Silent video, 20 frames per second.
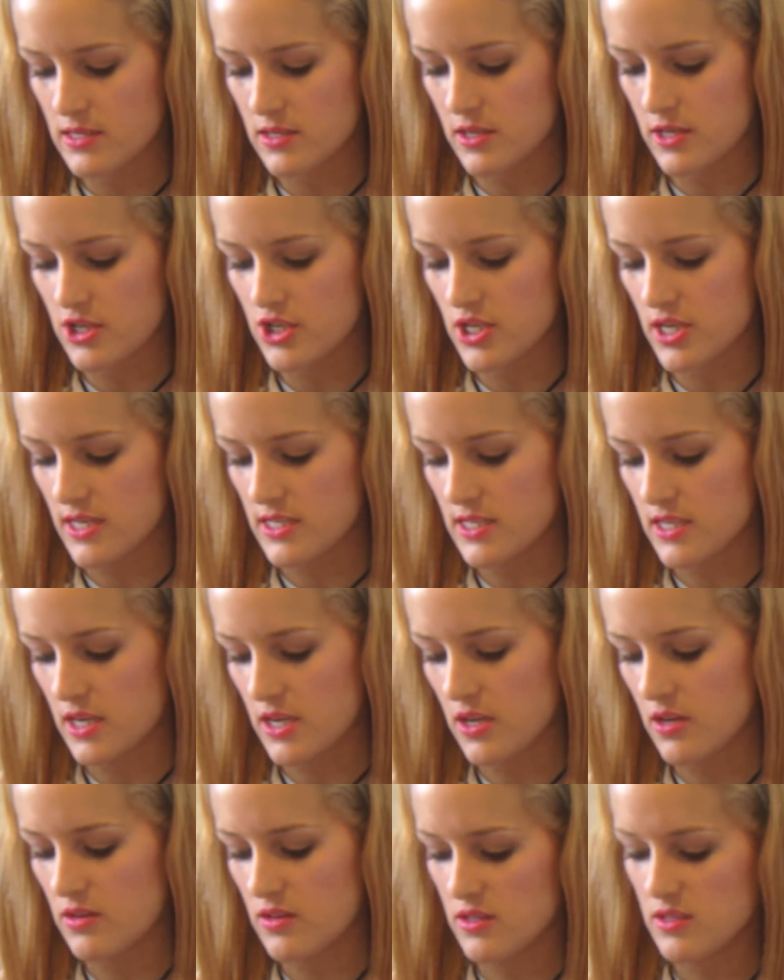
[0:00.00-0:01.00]

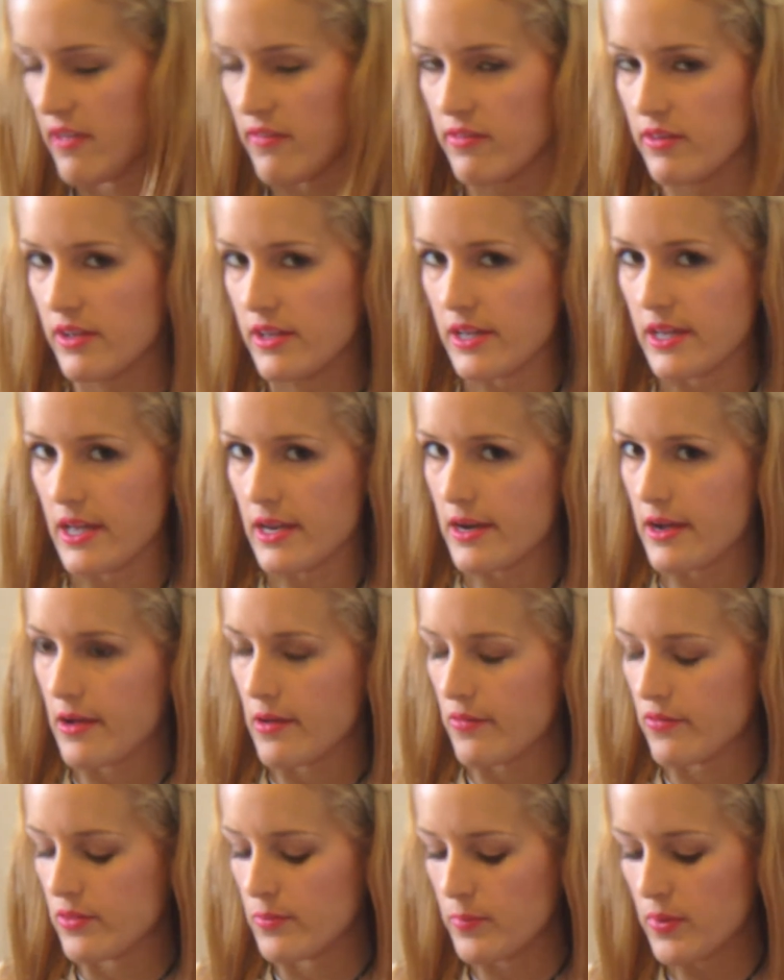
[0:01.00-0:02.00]
eyeshadow, if I can get it
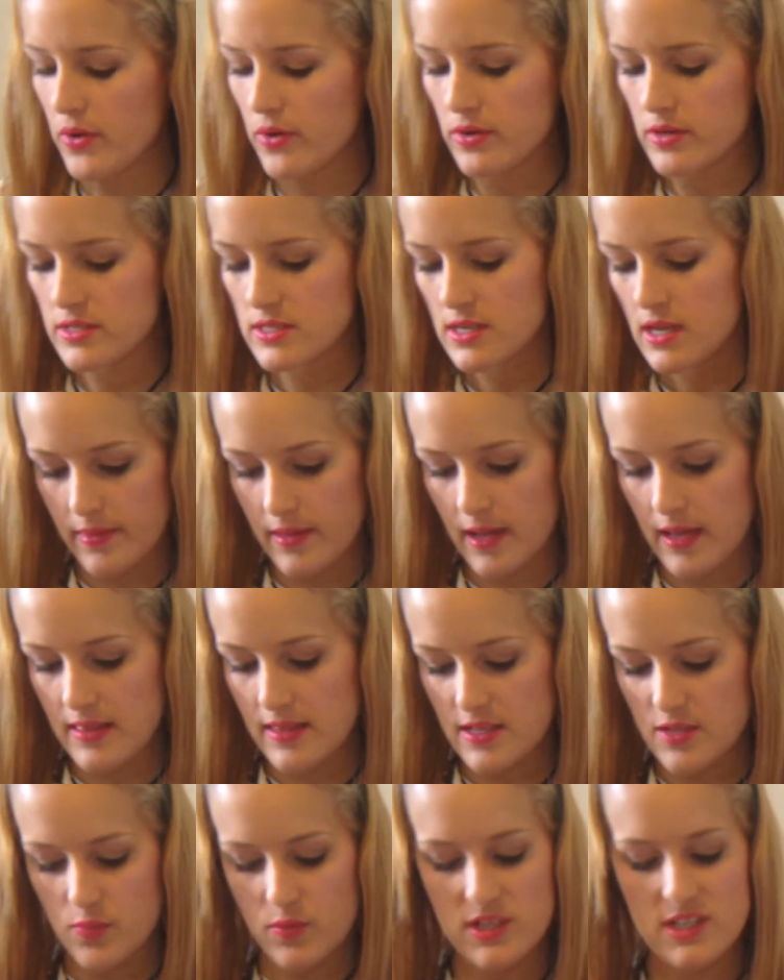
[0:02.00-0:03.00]
out of the box. And
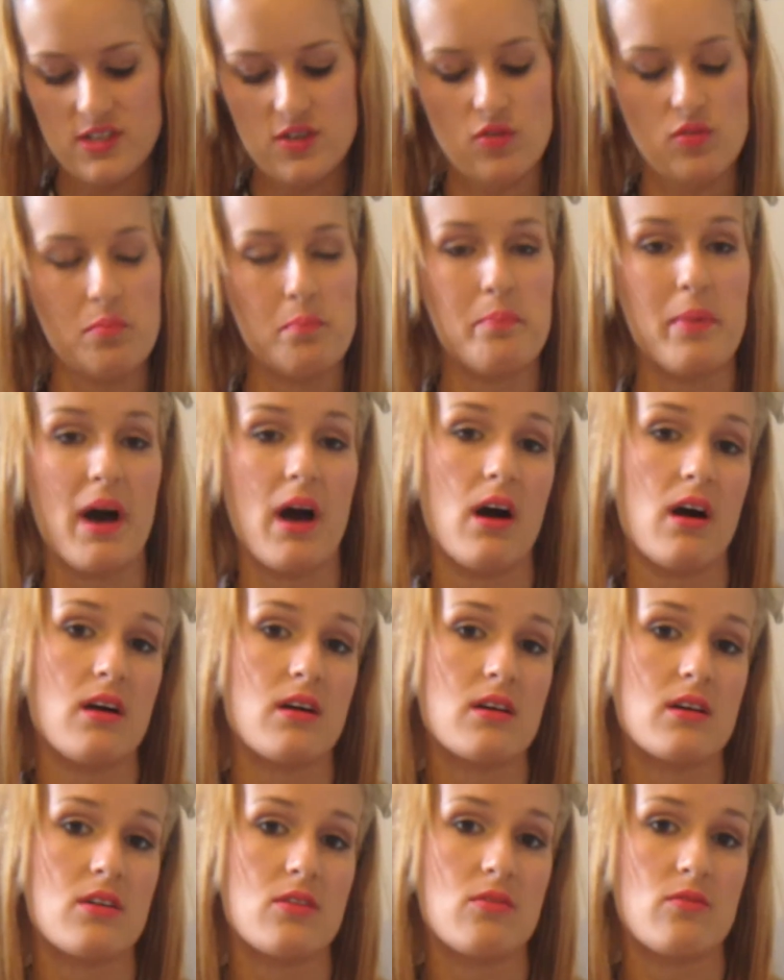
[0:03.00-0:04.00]
this one is called
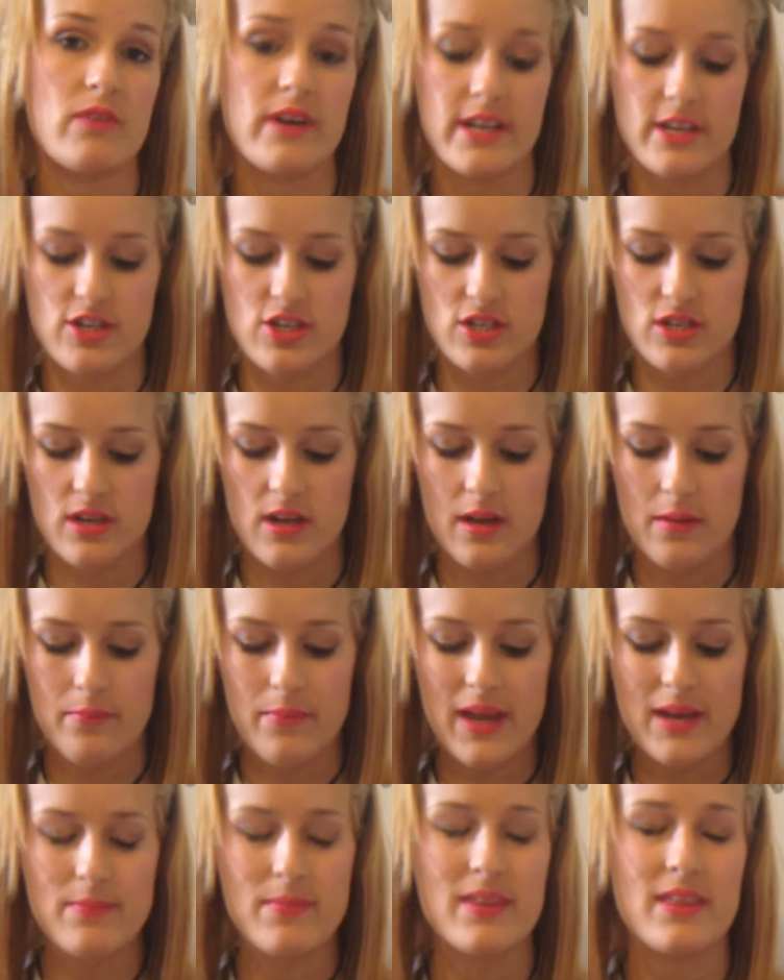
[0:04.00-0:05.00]
Bark, which
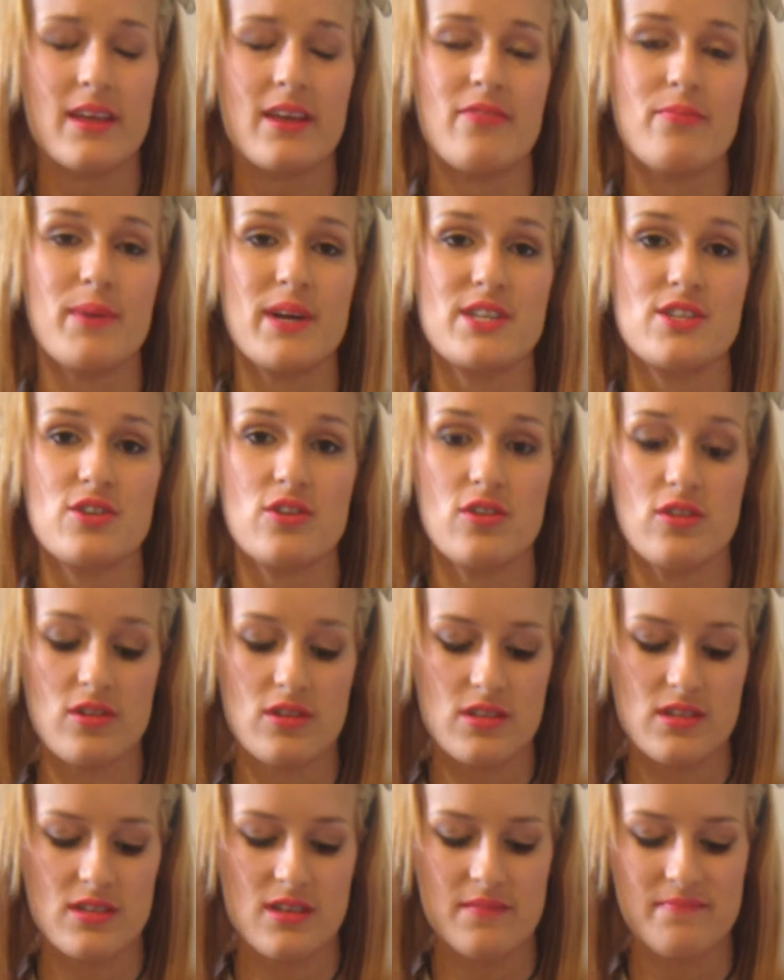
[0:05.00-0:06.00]
made me think of my
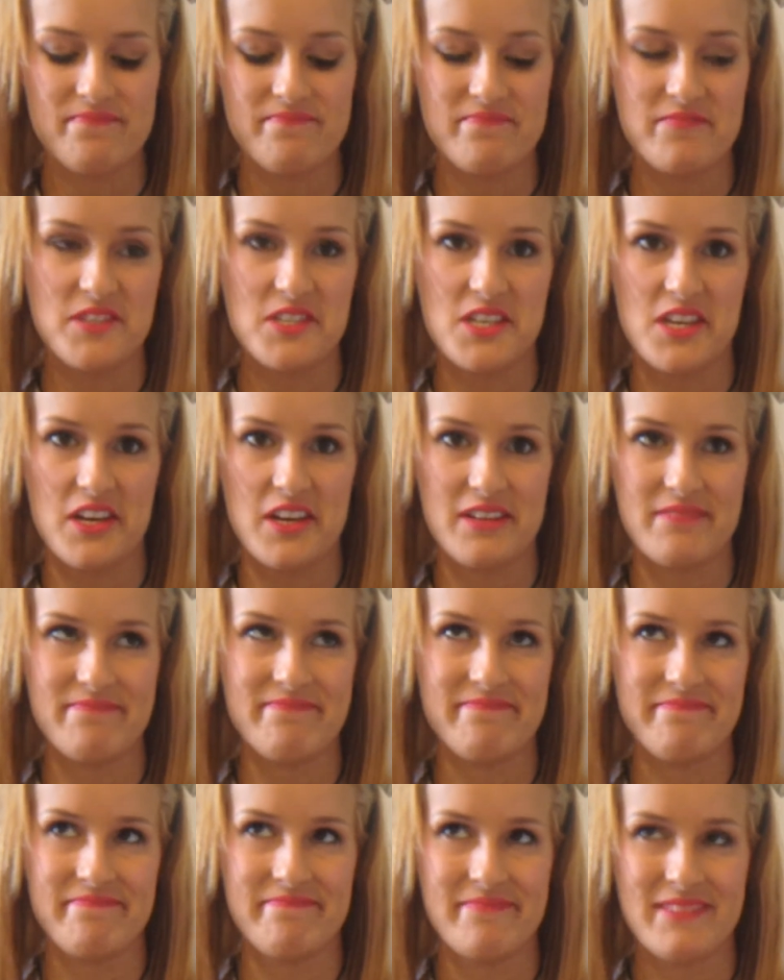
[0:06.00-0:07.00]
dogs, so
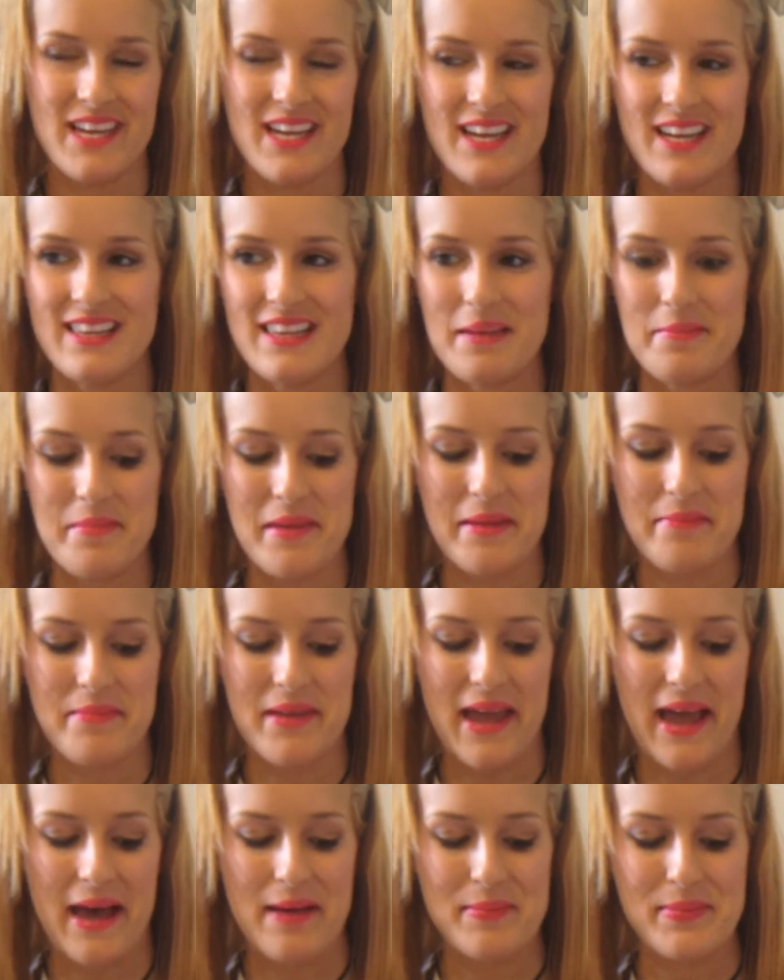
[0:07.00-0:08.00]
that made me
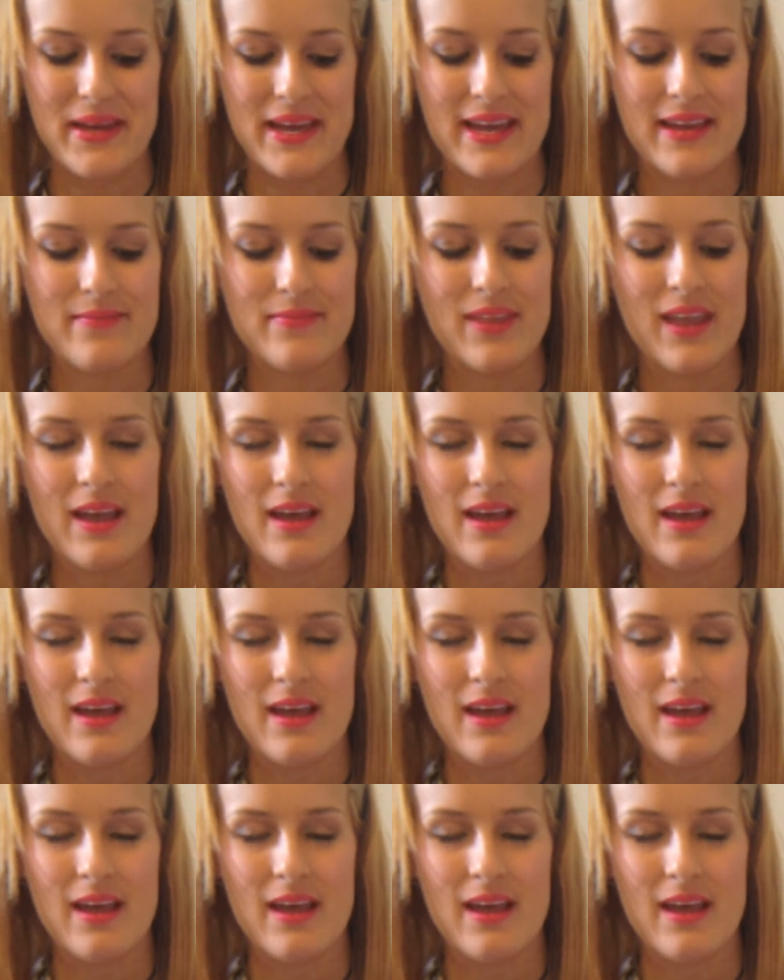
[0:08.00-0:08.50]
happy.